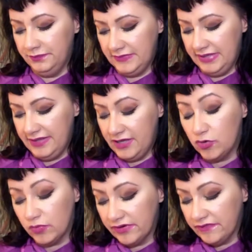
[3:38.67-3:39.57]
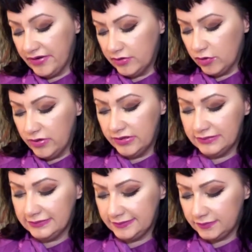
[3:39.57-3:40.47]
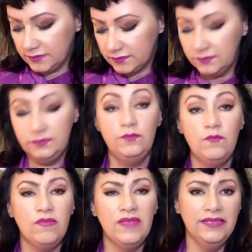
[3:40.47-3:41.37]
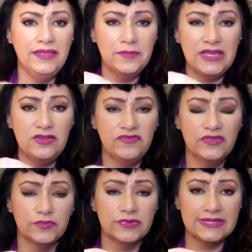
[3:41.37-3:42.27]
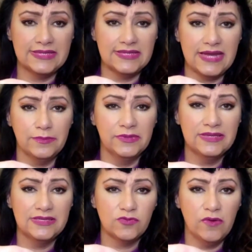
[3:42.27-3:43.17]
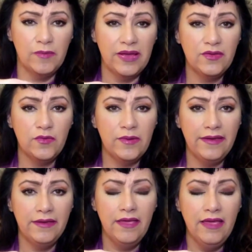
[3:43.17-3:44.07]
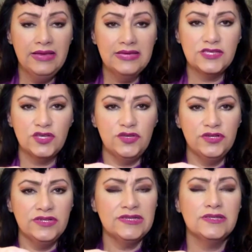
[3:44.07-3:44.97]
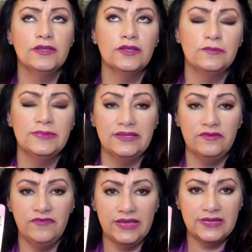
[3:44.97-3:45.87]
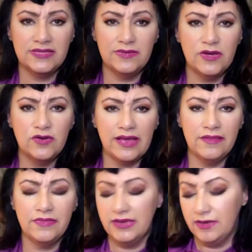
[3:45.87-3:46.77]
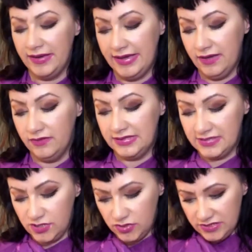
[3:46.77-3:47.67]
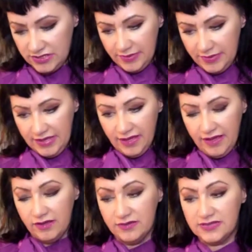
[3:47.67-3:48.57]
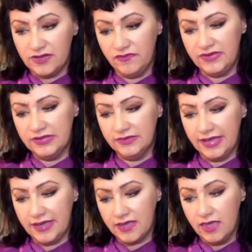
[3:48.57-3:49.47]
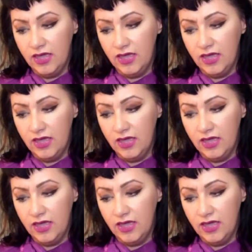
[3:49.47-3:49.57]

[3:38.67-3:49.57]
and that you were very loyal. That made you feel really stable as well, by the way. So you're just a little bit in fantasy mode, kind of thinking about how things used to be. I also feel like